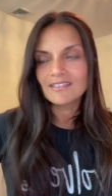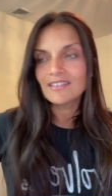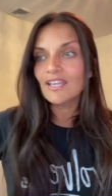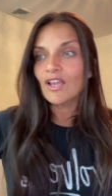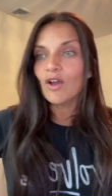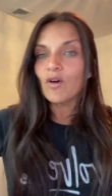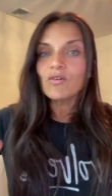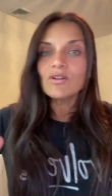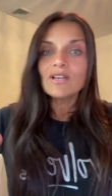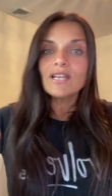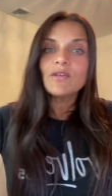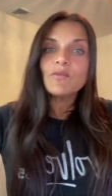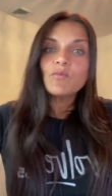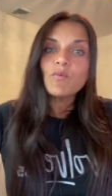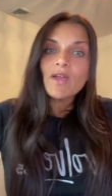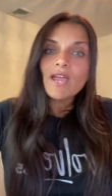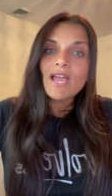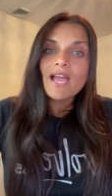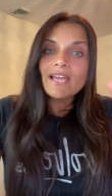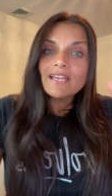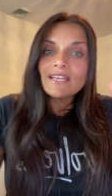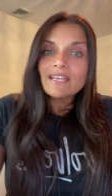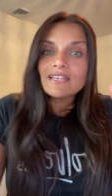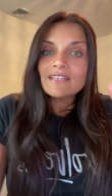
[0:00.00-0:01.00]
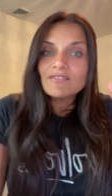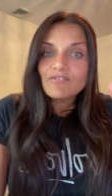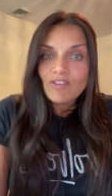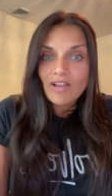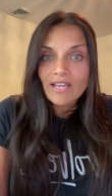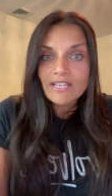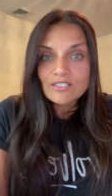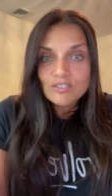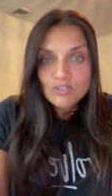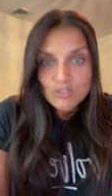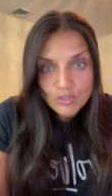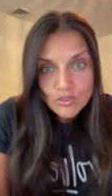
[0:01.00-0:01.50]
The only way I can
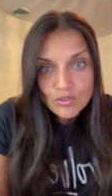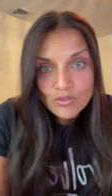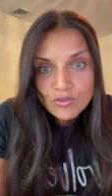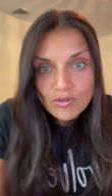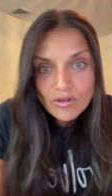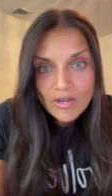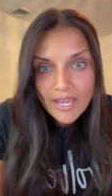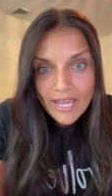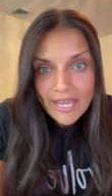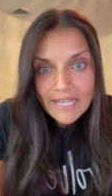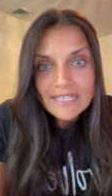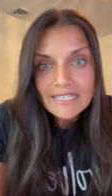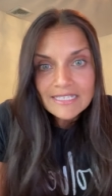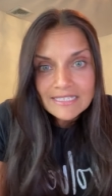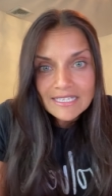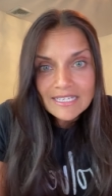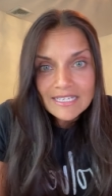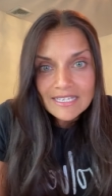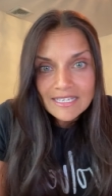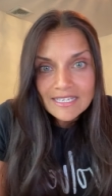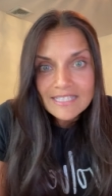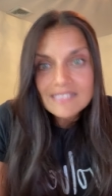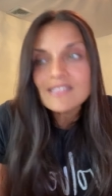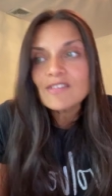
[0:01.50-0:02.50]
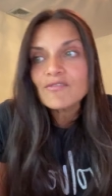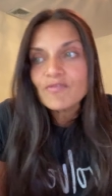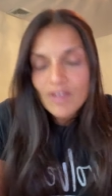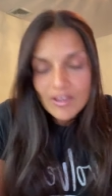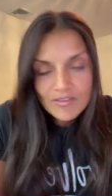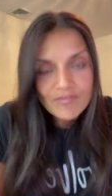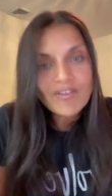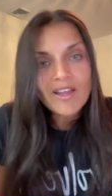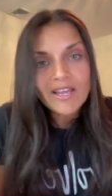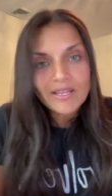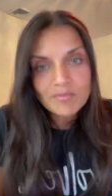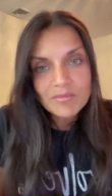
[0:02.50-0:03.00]
find you anything is if
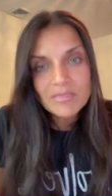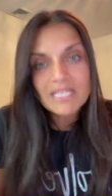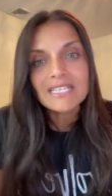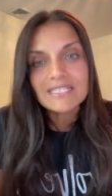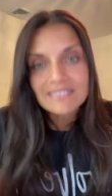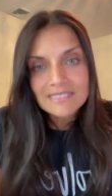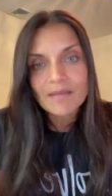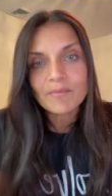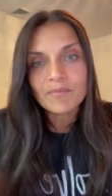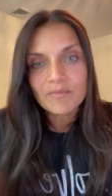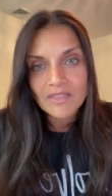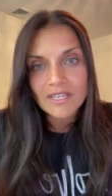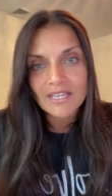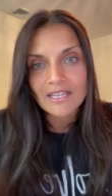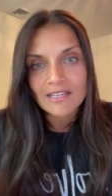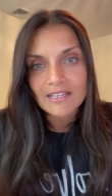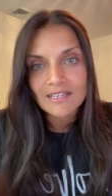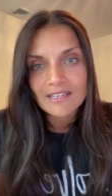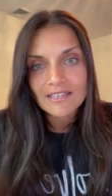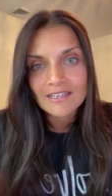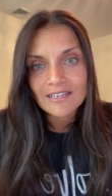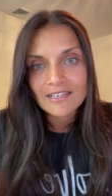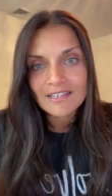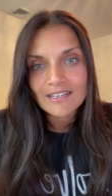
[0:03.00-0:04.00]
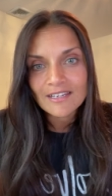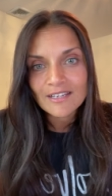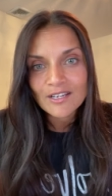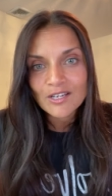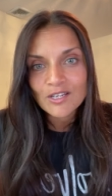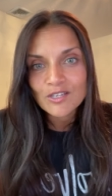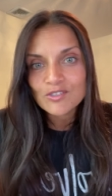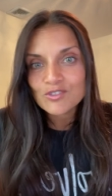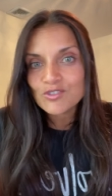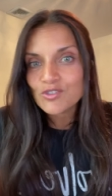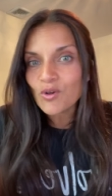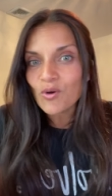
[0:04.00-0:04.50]
I find me something.
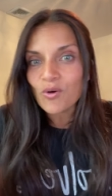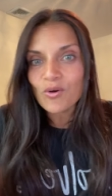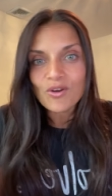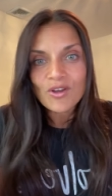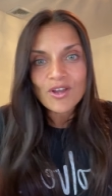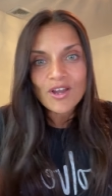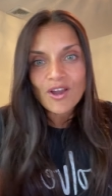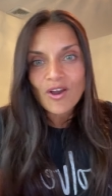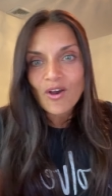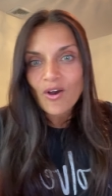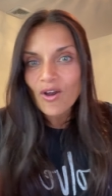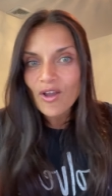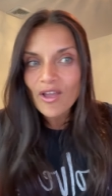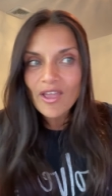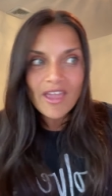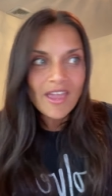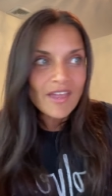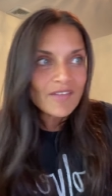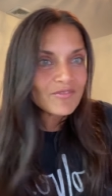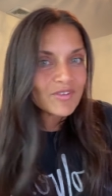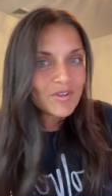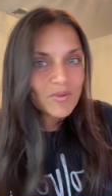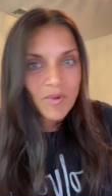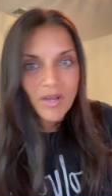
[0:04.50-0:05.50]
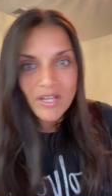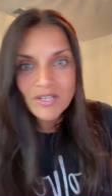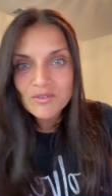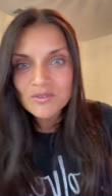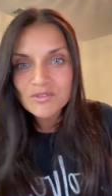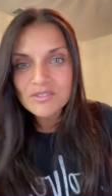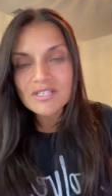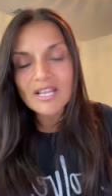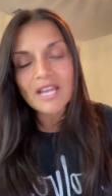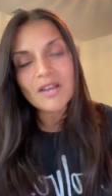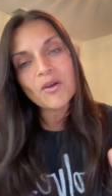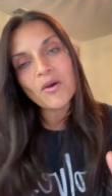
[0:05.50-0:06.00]
So everyone
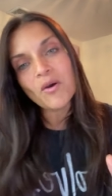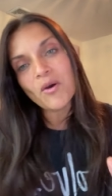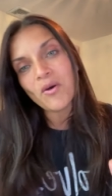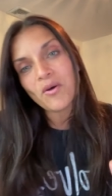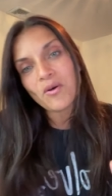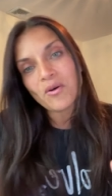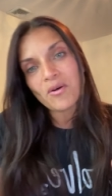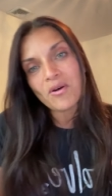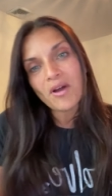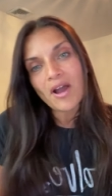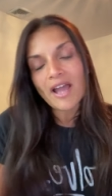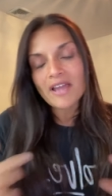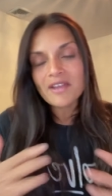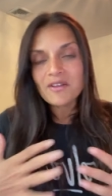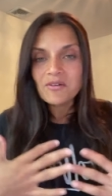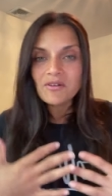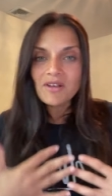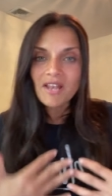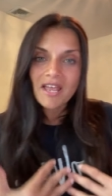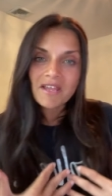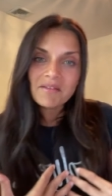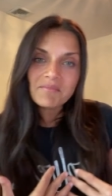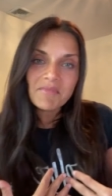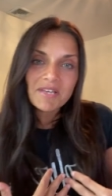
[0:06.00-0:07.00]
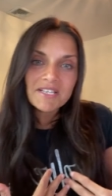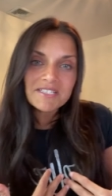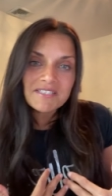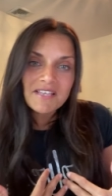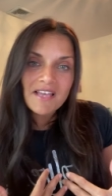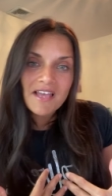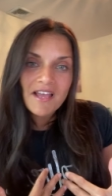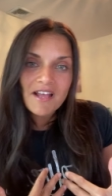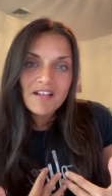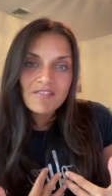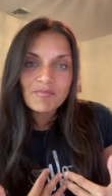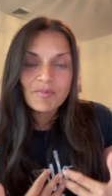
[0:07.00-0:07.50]
who's like, oh, I don't like
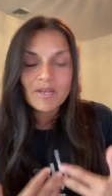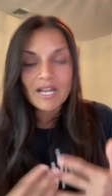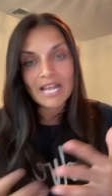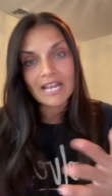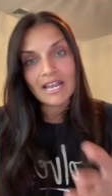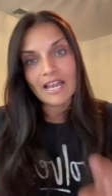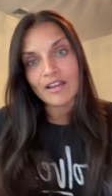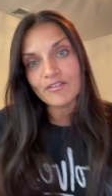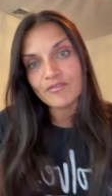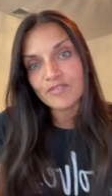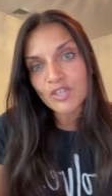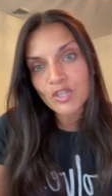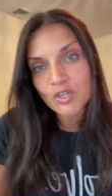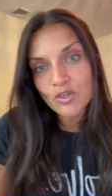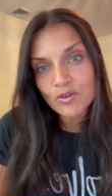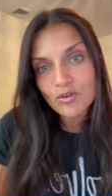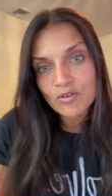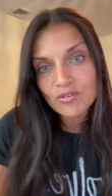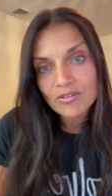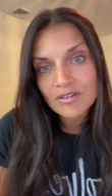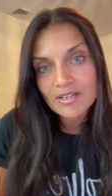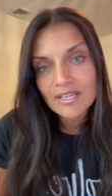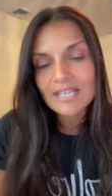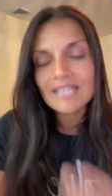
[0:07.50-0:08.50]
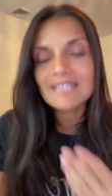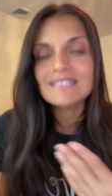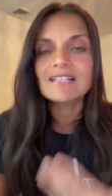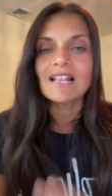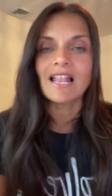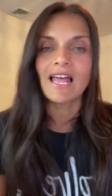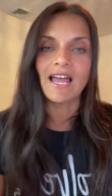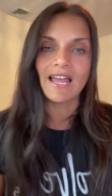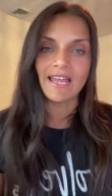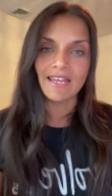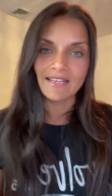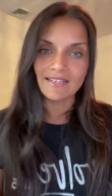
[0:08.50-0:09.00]
myself, but I love you is
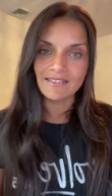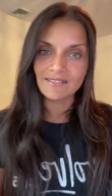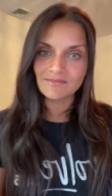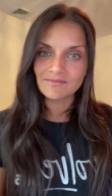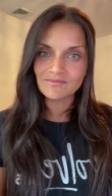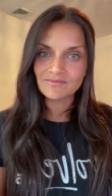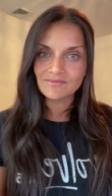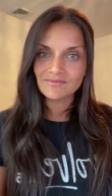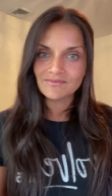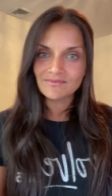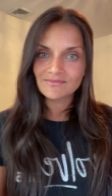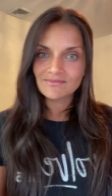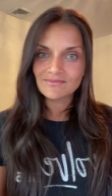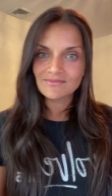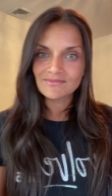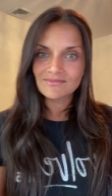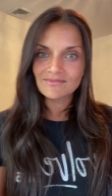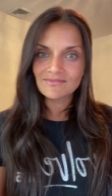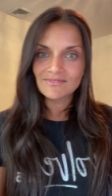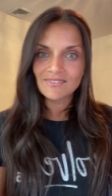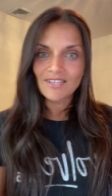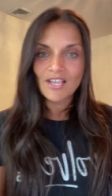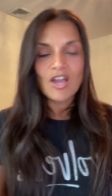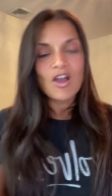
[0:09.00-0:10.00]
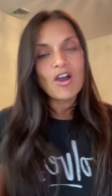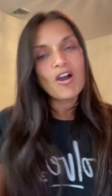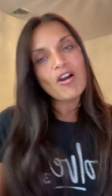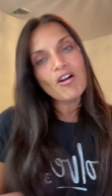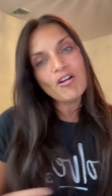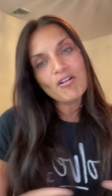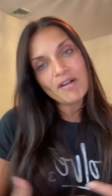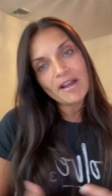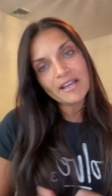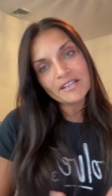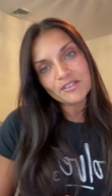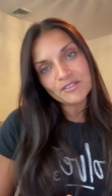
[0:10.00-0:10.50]
lying.
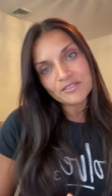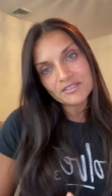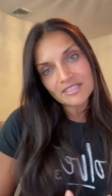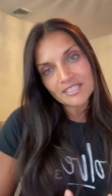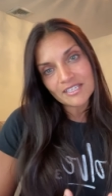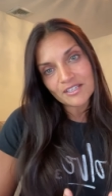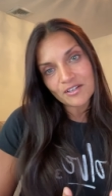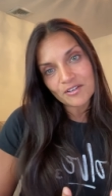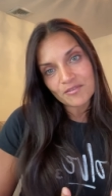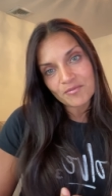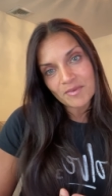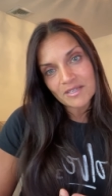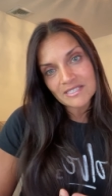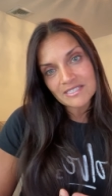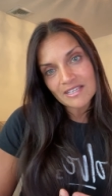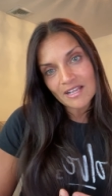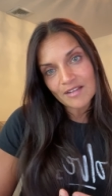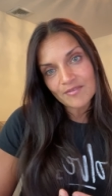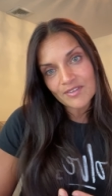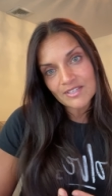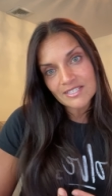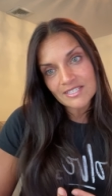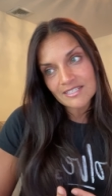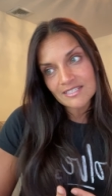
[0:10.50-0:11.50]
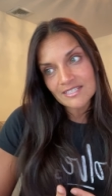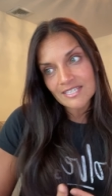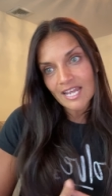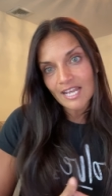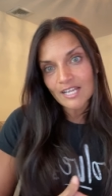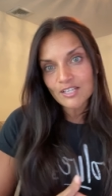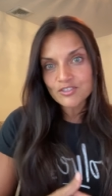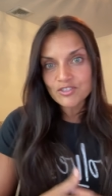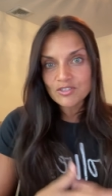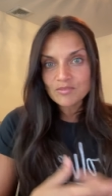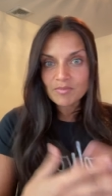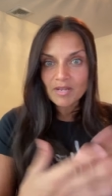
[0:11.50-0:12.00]
Oh, I don't think of myself as
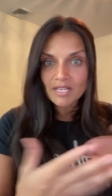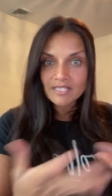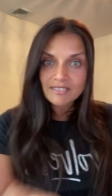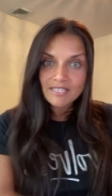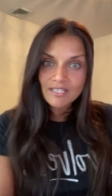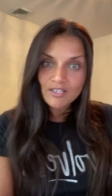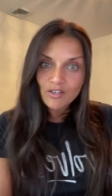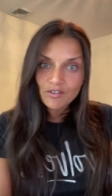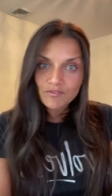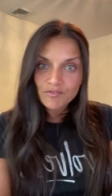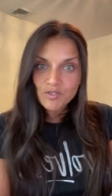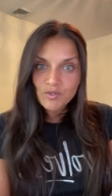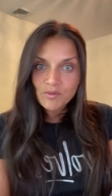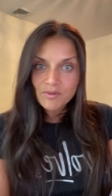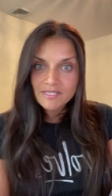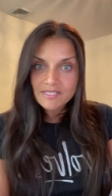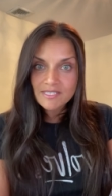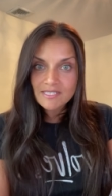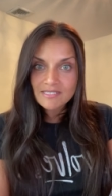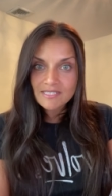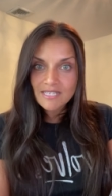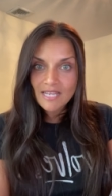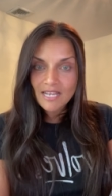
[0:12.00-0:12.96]
intelligent, but I think of you as